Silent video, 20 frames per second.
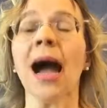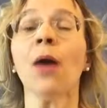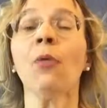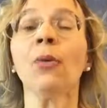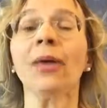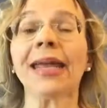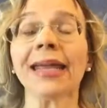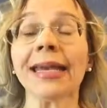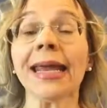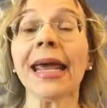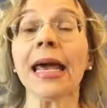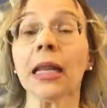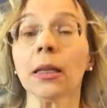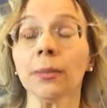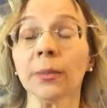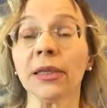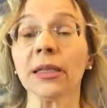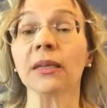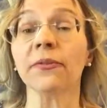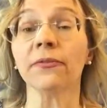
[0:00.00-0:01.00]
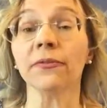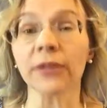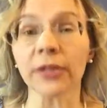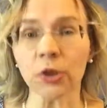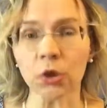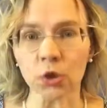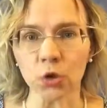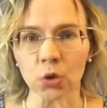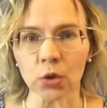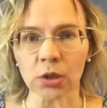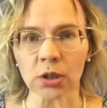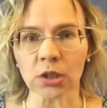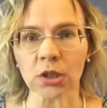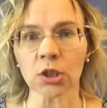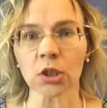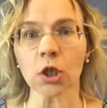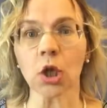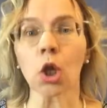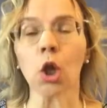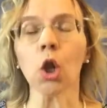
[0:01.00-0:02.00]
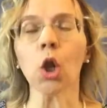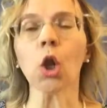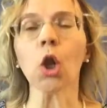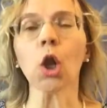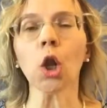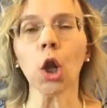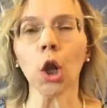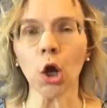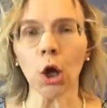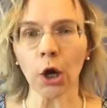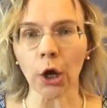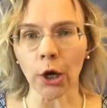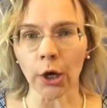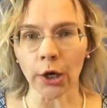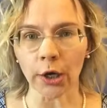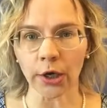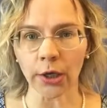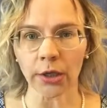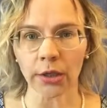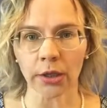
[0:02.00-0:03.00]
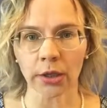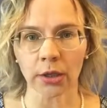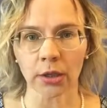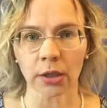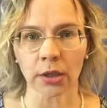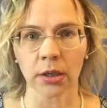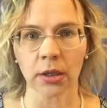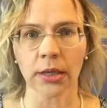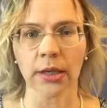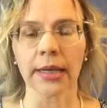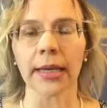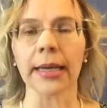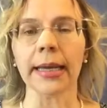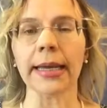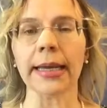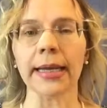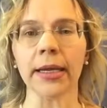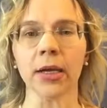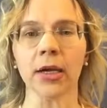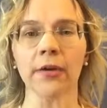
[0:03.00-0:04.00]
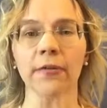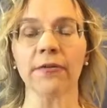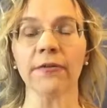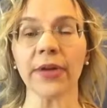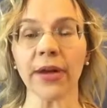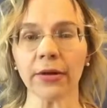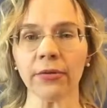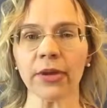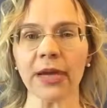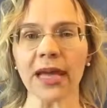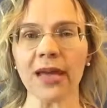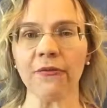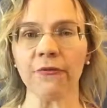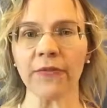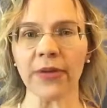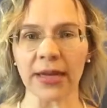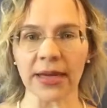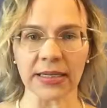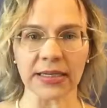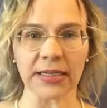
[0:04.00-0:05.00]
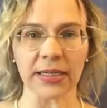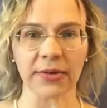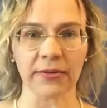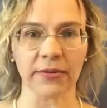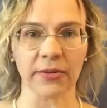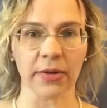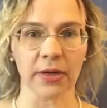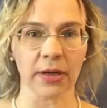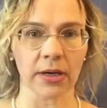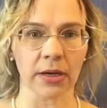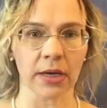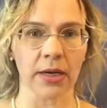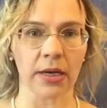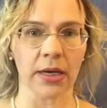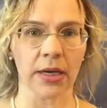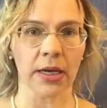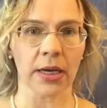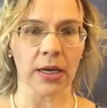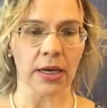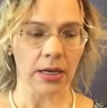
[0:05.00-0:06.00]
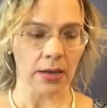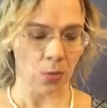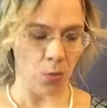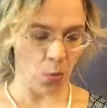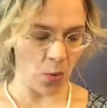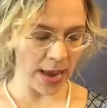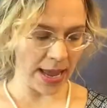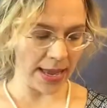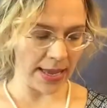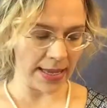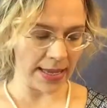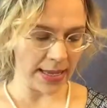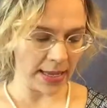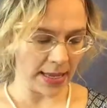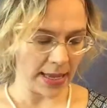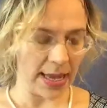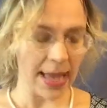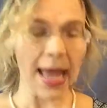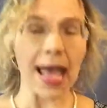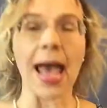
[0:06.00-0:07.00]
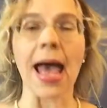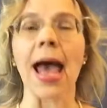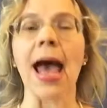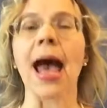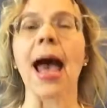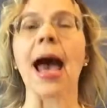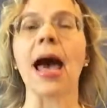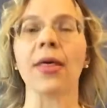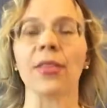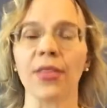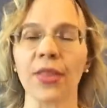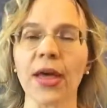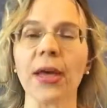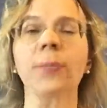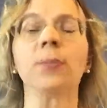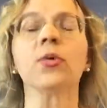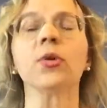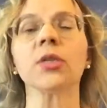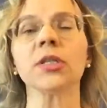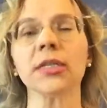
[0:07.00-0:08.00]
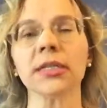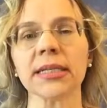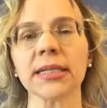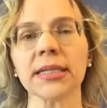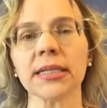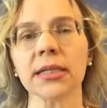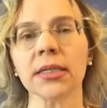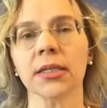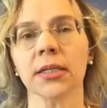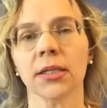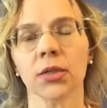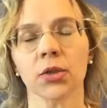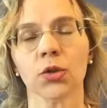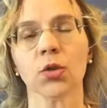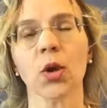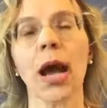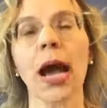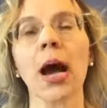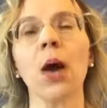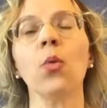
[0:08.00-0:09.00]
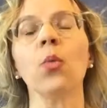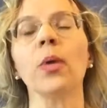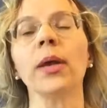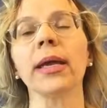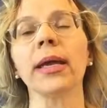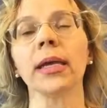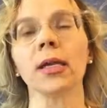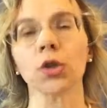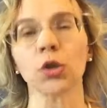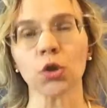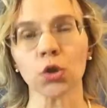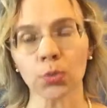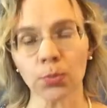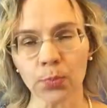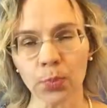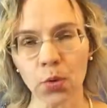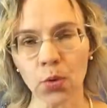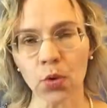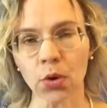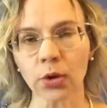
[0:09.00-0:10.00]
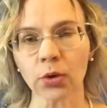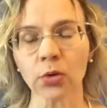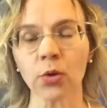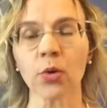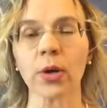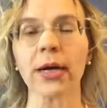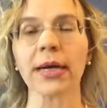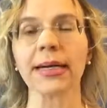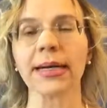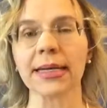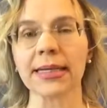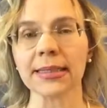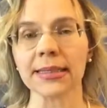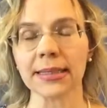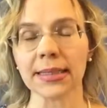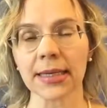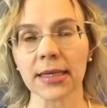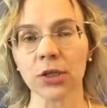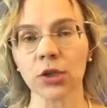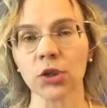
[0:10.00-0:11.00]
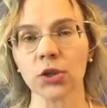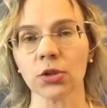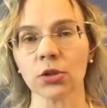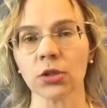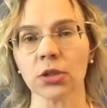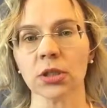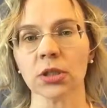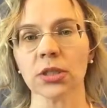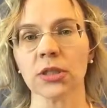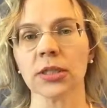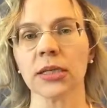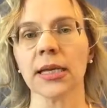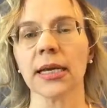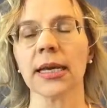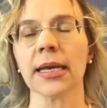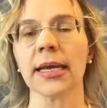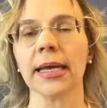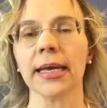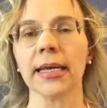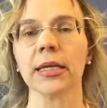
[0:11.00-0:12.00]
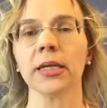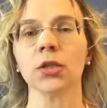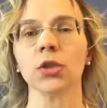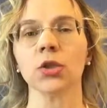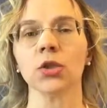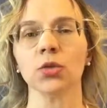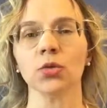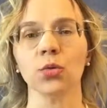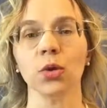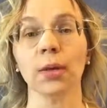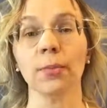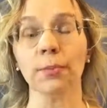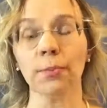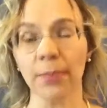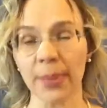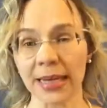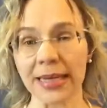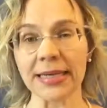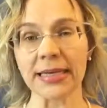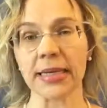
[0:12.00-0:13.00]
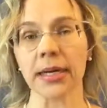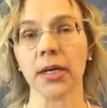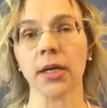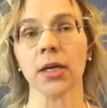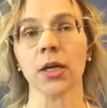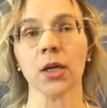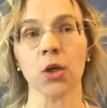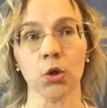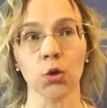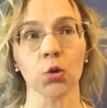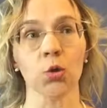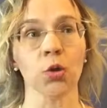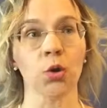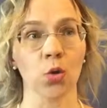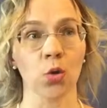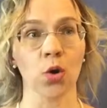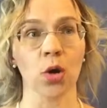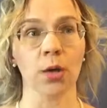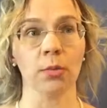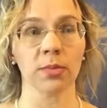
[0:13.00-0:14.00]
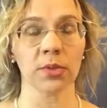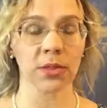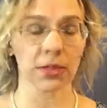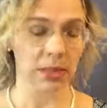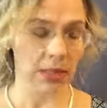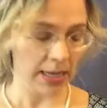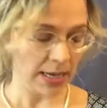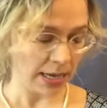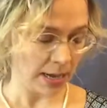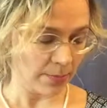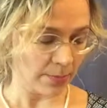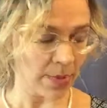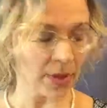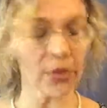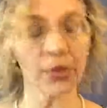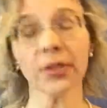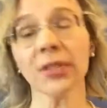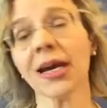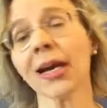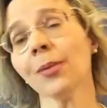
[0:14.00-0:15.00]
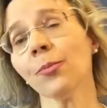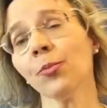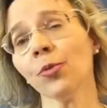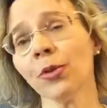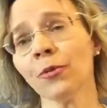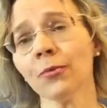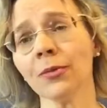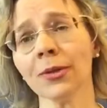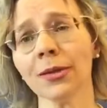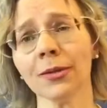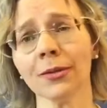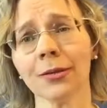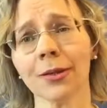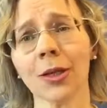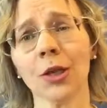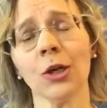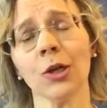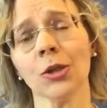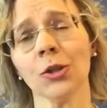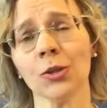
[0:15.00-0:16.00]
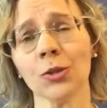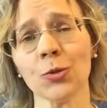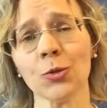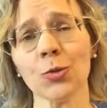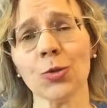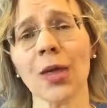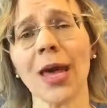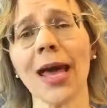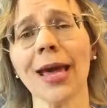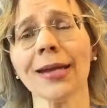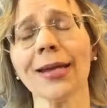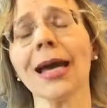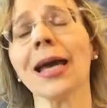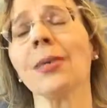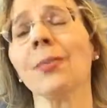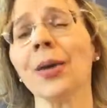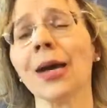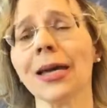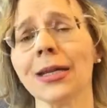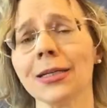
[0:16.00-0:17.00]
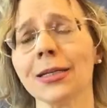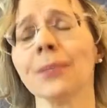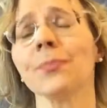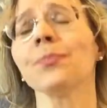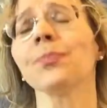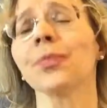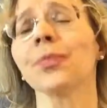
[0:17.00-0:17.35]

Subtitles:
we can help individuals learn in a very effective way, and then proceed to how we can support organizations into embedding new norms. By the time we've learned to do that, I bet